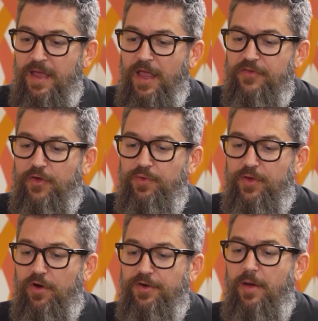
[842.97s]
So
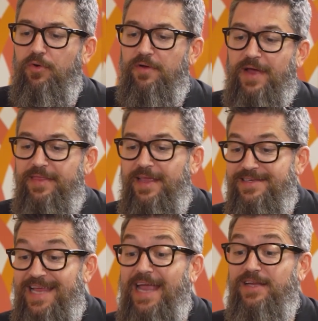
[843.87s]
there are a number of, I think,
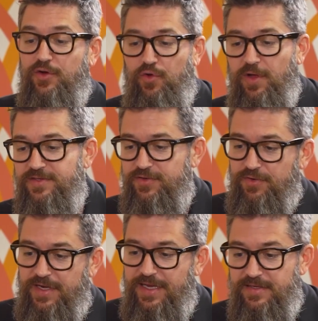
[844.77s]
technical
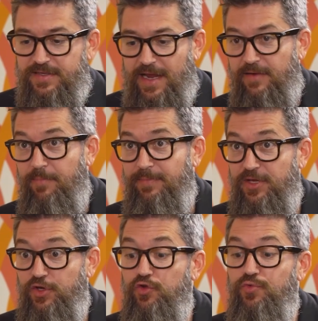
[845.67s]
uncertainties kind of maybe
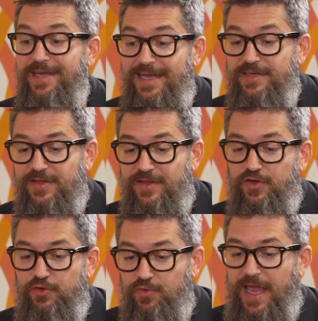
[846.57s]
unique to the
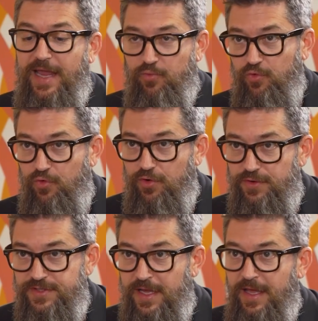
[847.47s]
UK rules,